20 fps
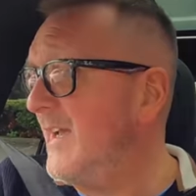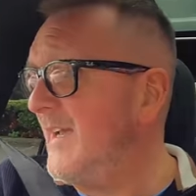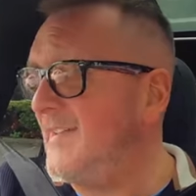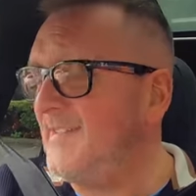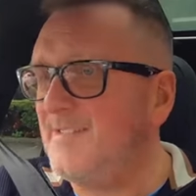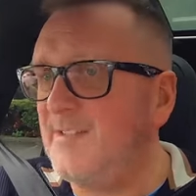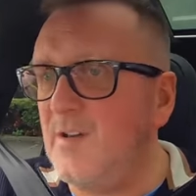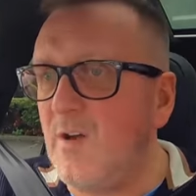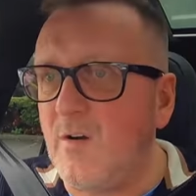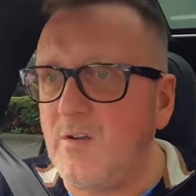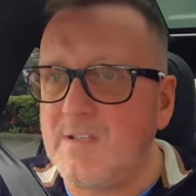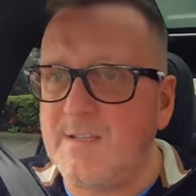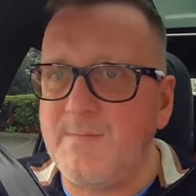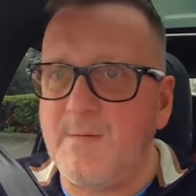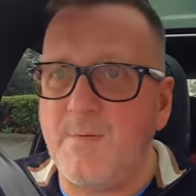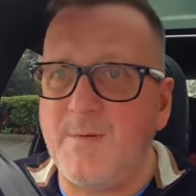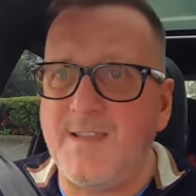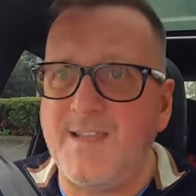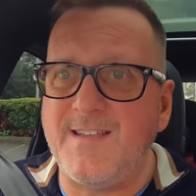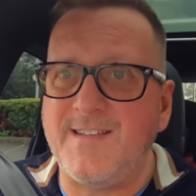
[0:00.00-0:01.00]
It's got to
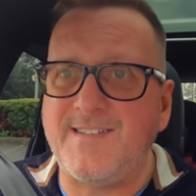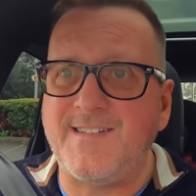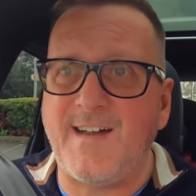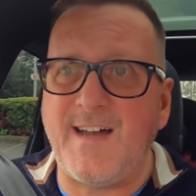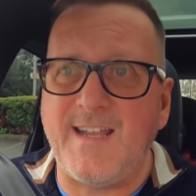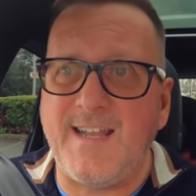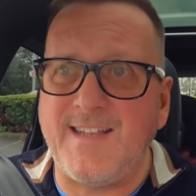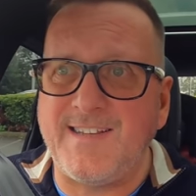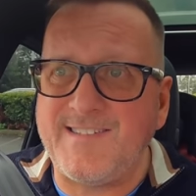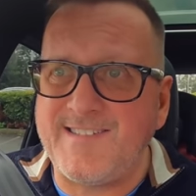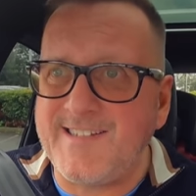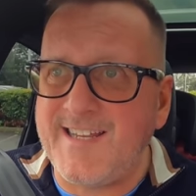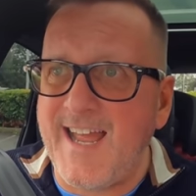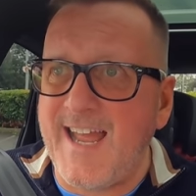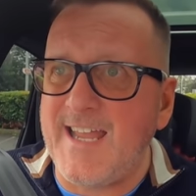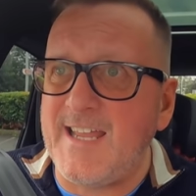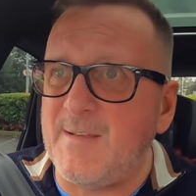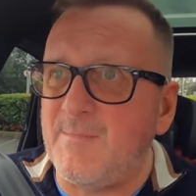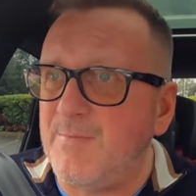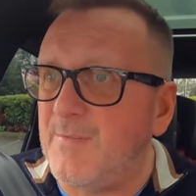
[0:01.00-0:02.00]
be with inside
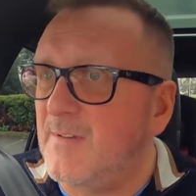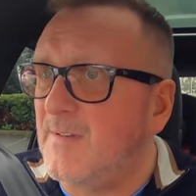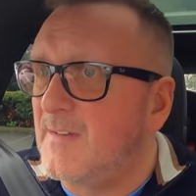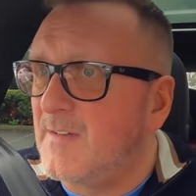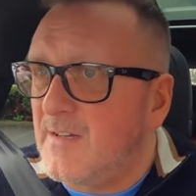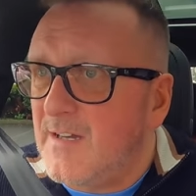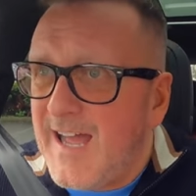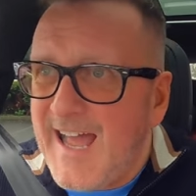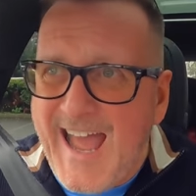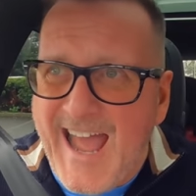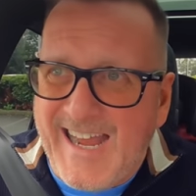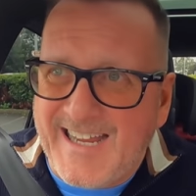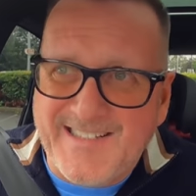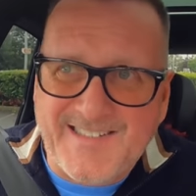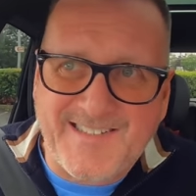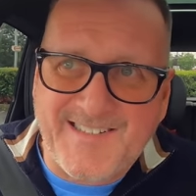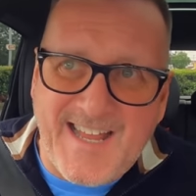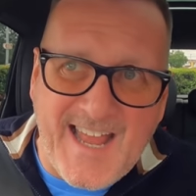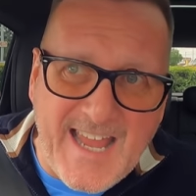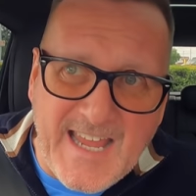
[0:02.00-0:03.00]
Xscape.
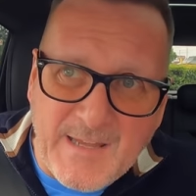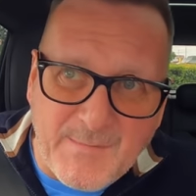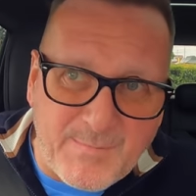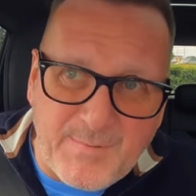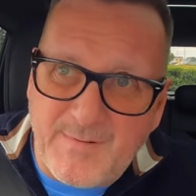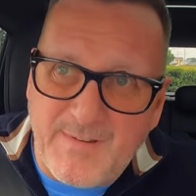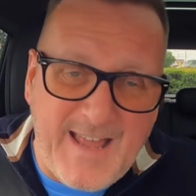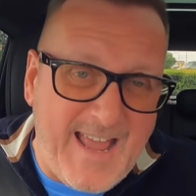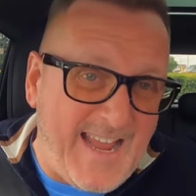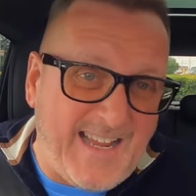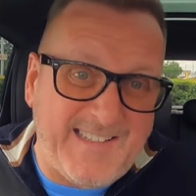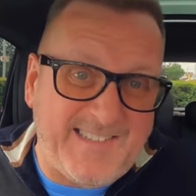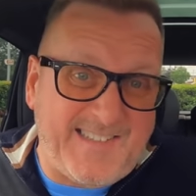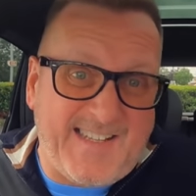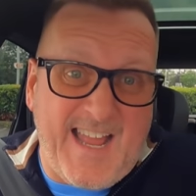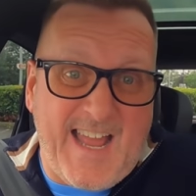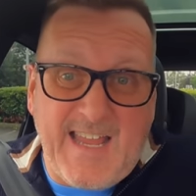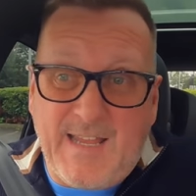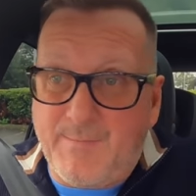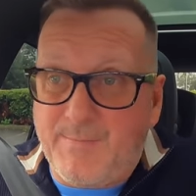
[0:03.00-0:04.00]
Xscape,
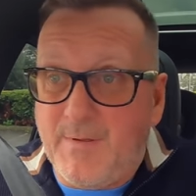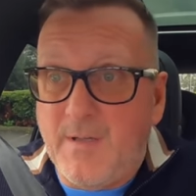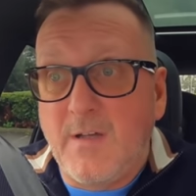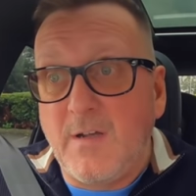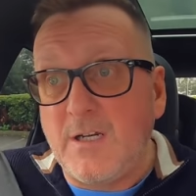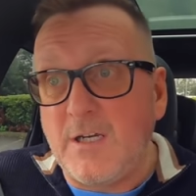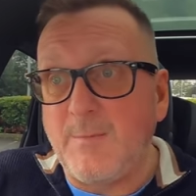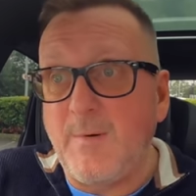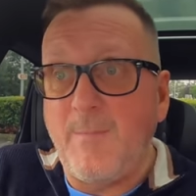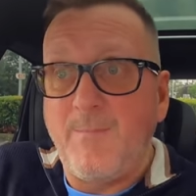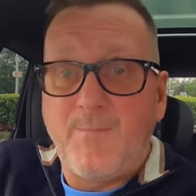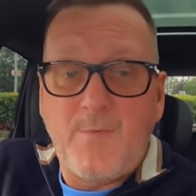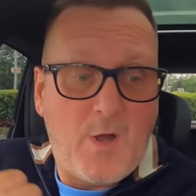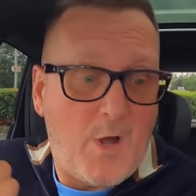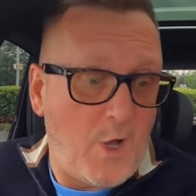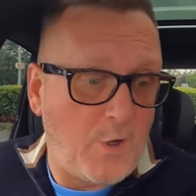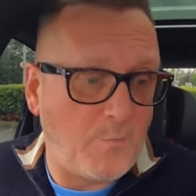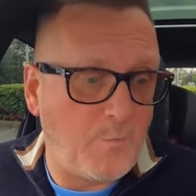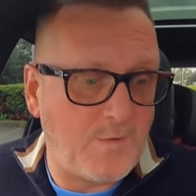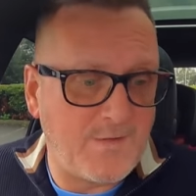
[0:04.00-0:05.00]
Xscape. Come on,
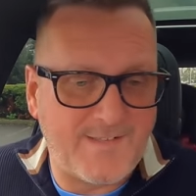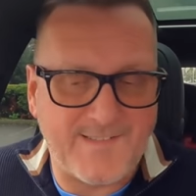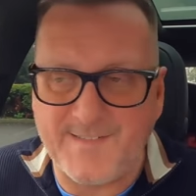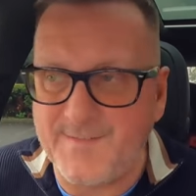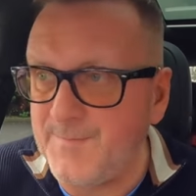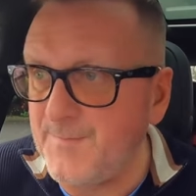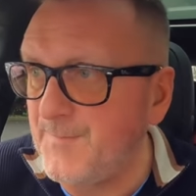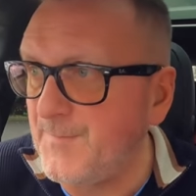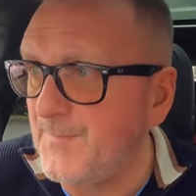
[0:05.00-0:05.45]
onwards.